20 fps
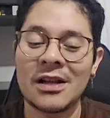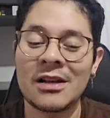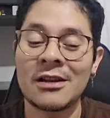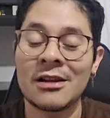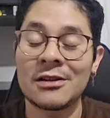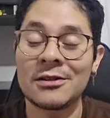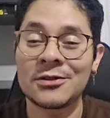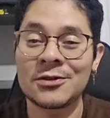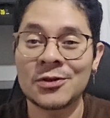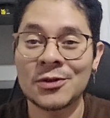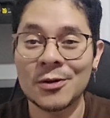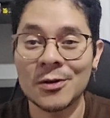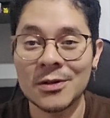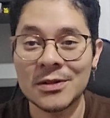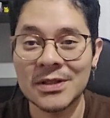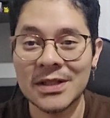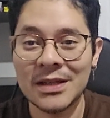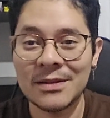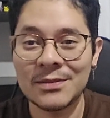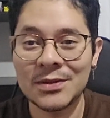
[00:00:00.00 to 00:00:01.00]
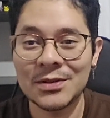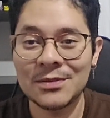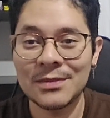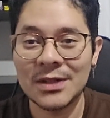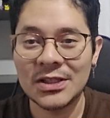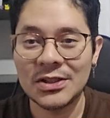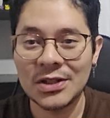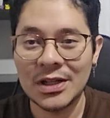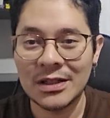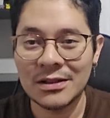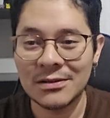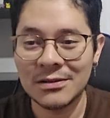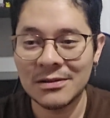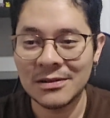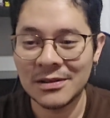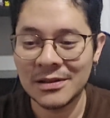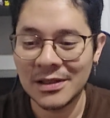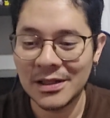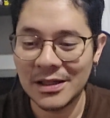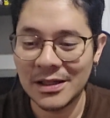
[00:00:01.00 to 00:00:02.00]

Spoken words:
a lot of trolls came to my channel